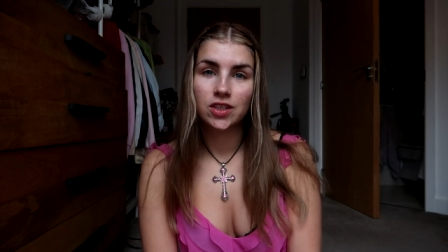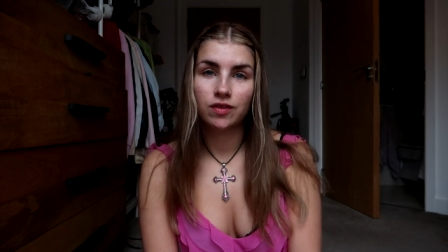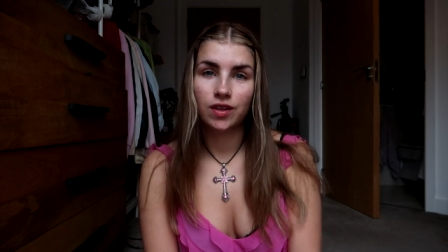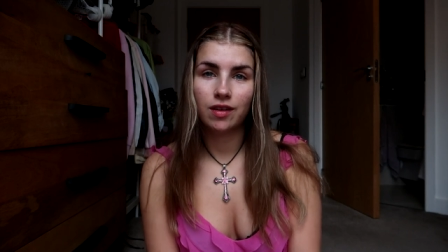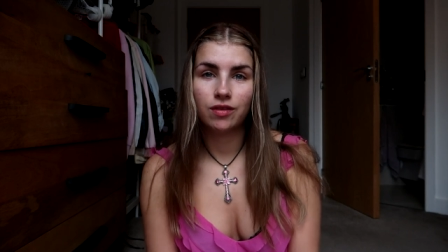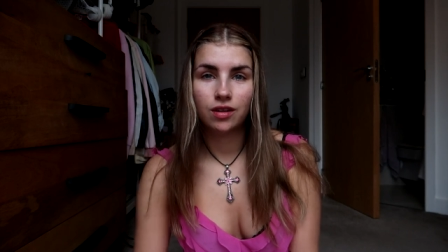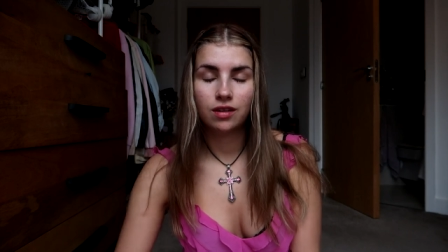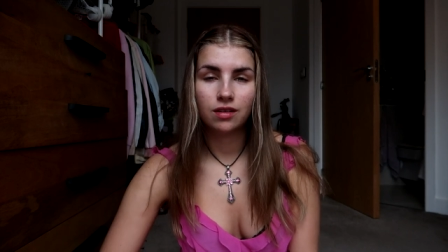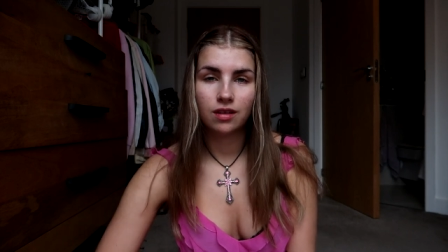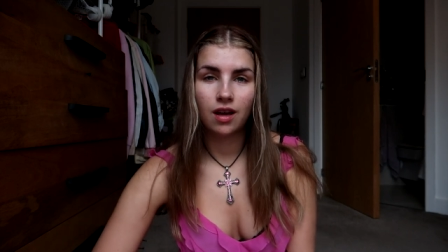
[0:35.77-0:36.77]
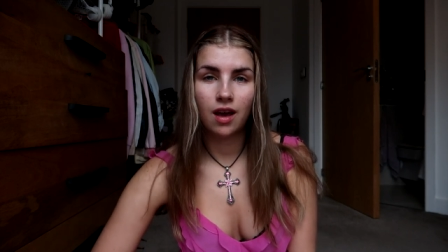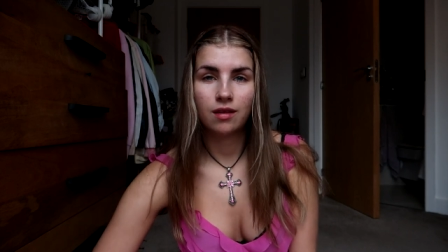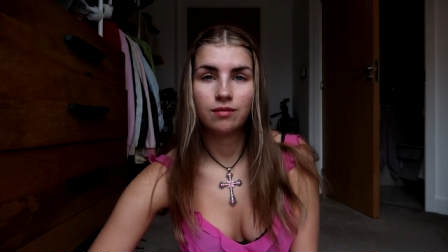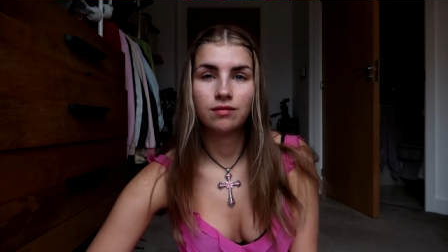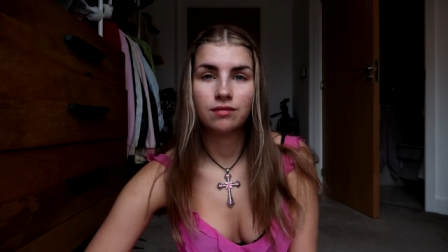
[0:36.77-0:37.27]
So if you haven't
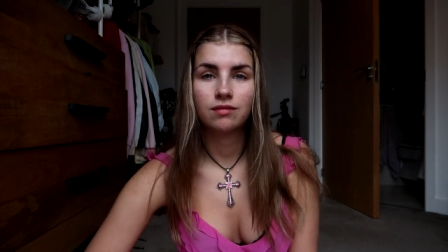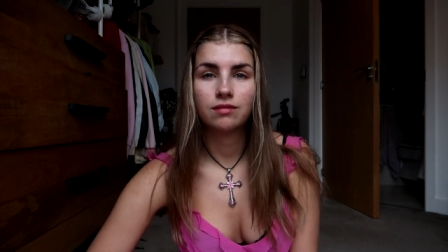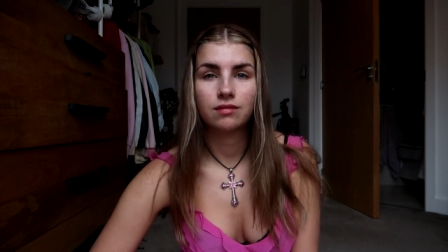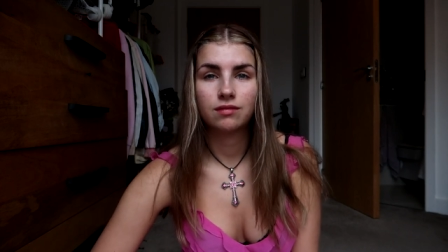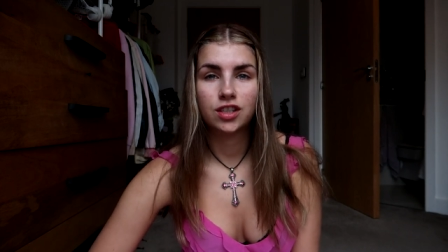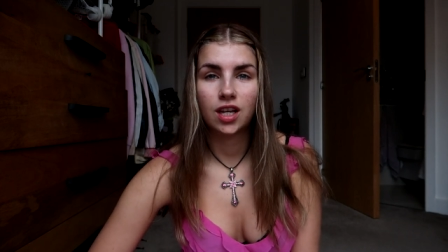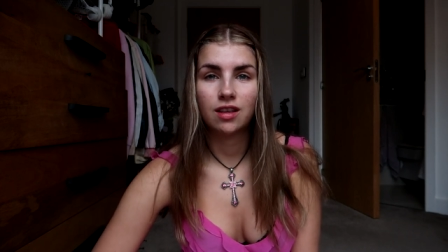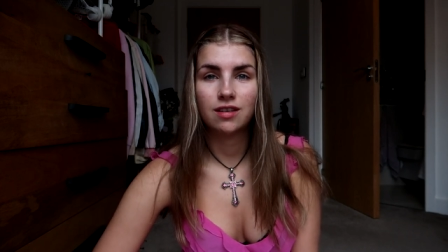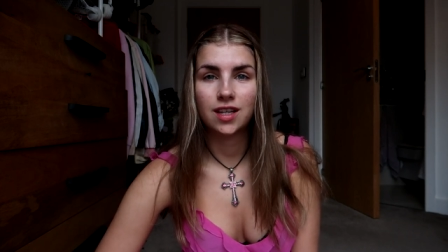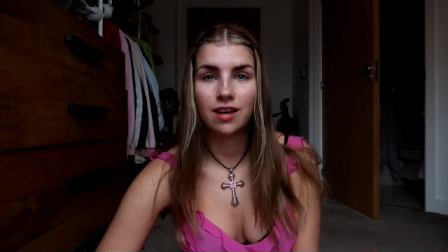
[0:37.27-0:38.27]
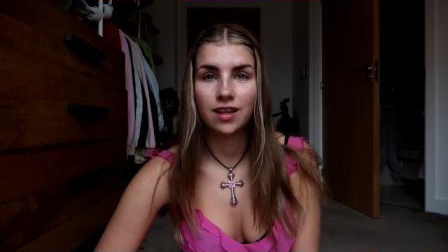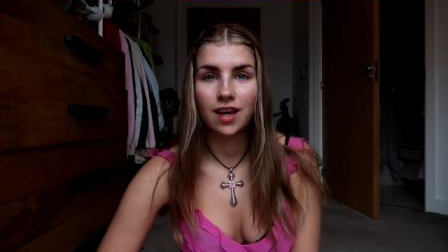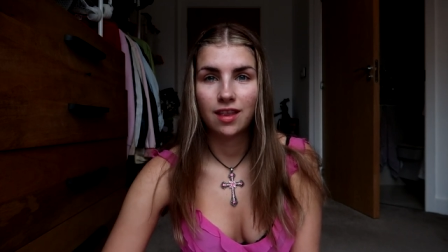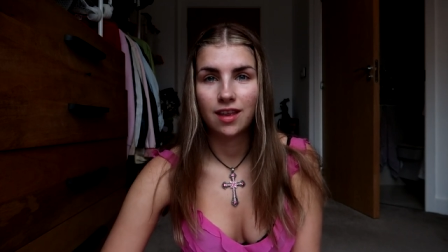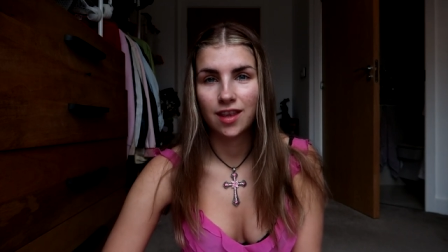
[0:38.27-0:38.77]
checked those out
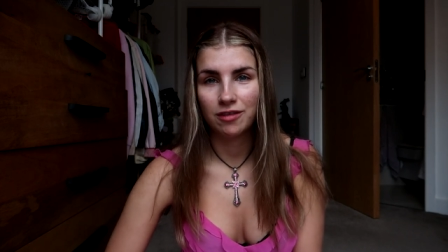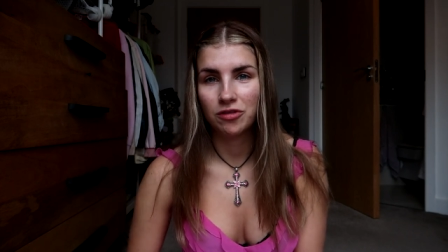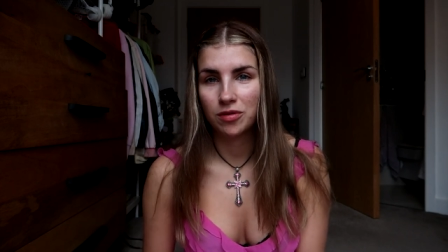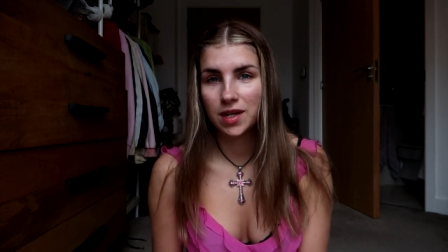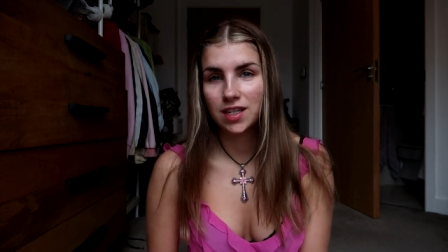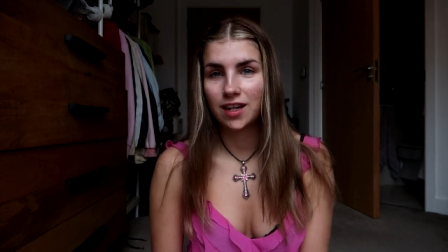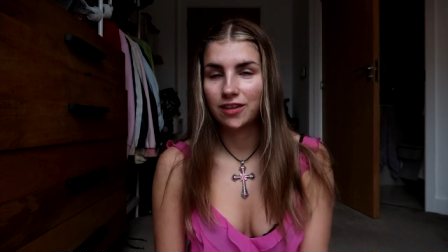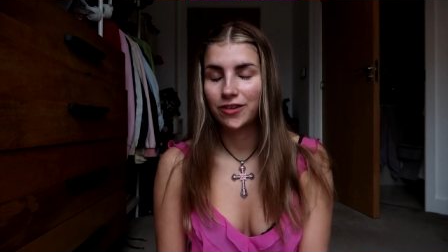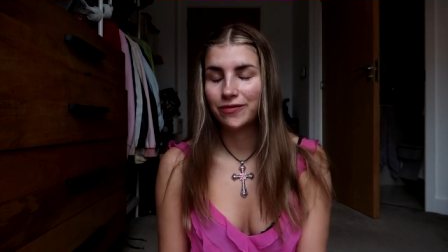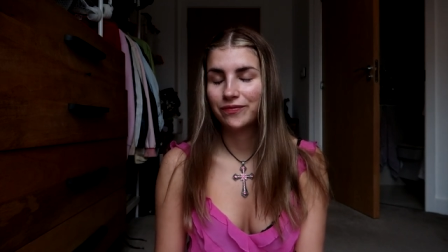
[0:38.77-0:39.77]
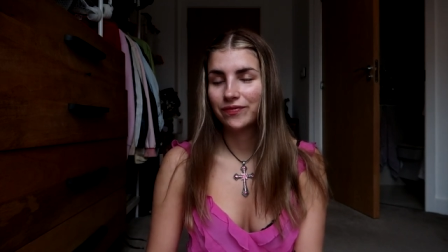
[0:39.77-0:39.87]
yet, then they're all on my channel.